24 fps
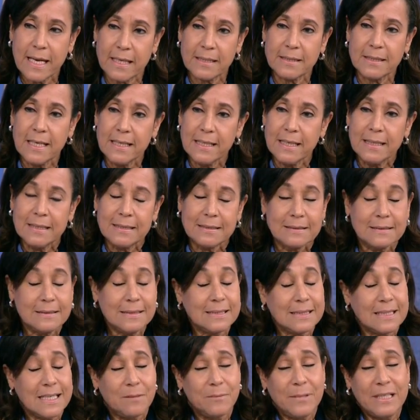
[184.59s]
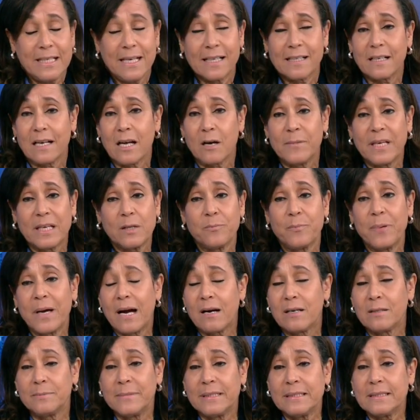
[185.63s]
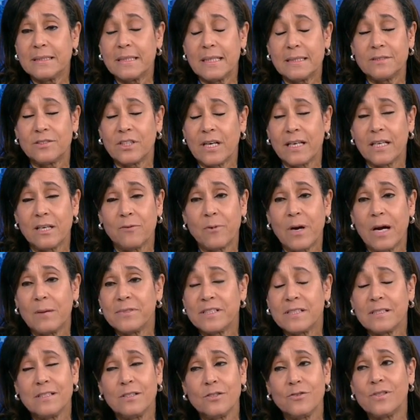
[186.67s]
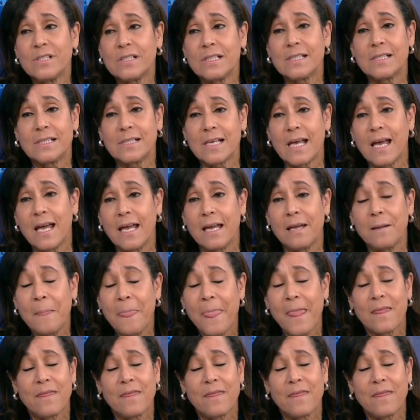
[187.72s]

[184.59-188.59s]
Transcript: And listen, I mean, economic empowerment, uh, Jackie Robinson used to say,